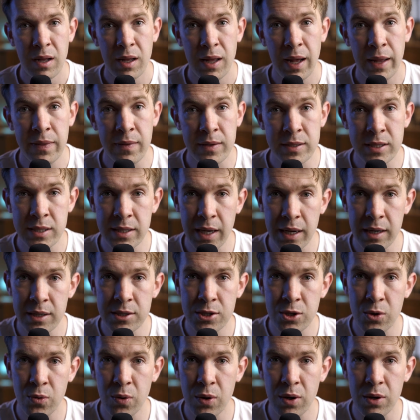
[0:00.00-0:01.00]
And the
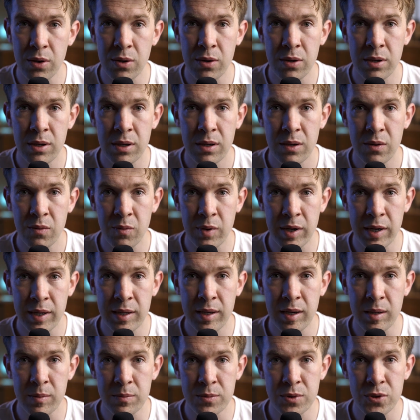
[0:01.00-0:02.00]
status quo when
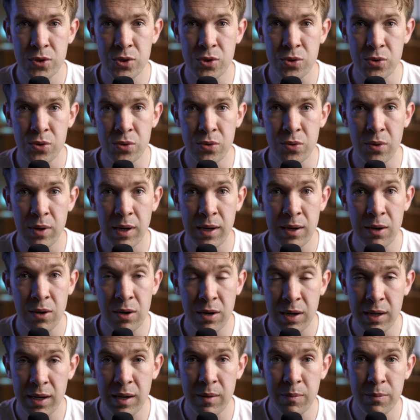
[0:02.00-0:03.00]
it comes to a
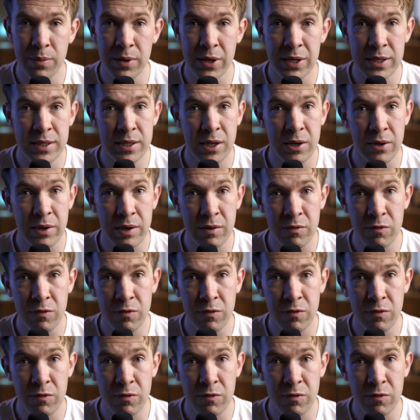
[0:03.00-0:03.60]
lot of companies that are